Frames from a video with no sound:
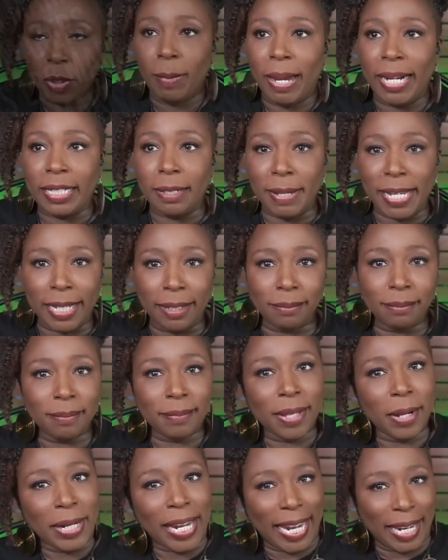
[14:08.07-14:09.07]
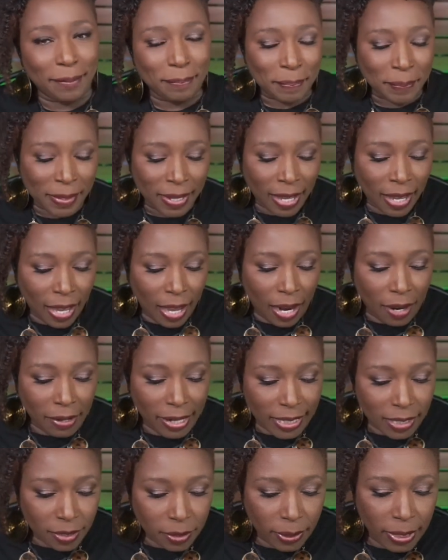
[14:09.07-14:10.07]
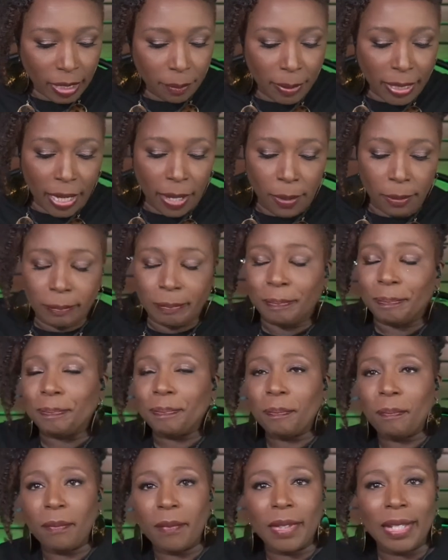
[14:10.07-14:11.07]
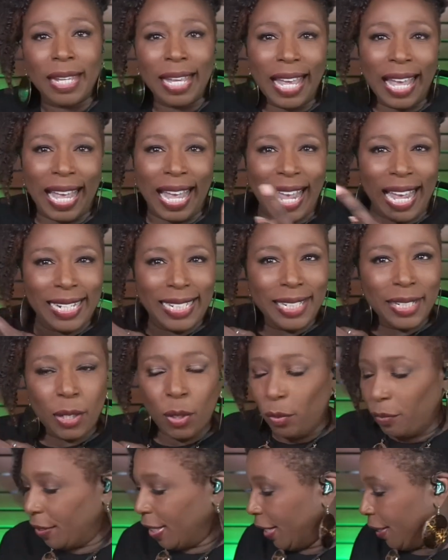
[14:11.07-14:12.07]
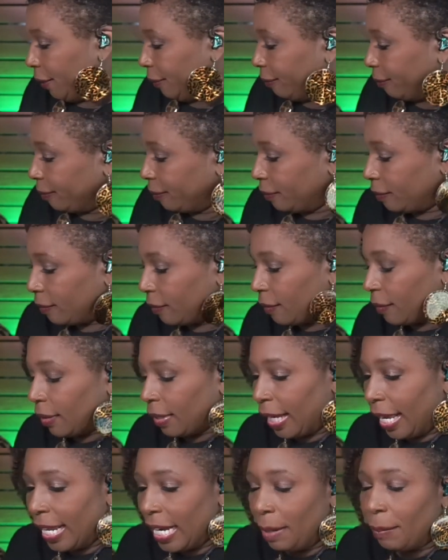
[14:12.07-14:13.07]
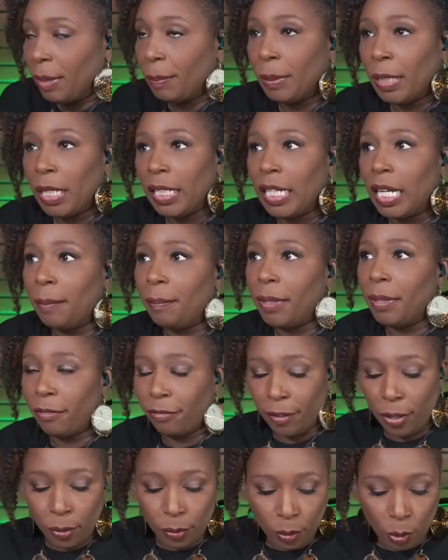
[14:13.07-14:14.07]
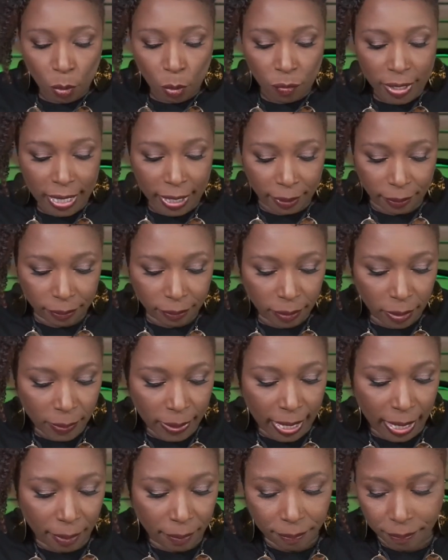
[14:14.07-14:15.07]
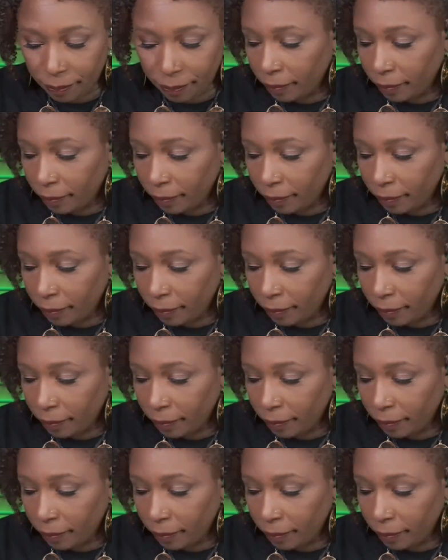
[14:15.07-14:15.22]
Go back to me. Okay. All right. So here we go. I need to go over there and I'm going to plug up the phone over there. Okay.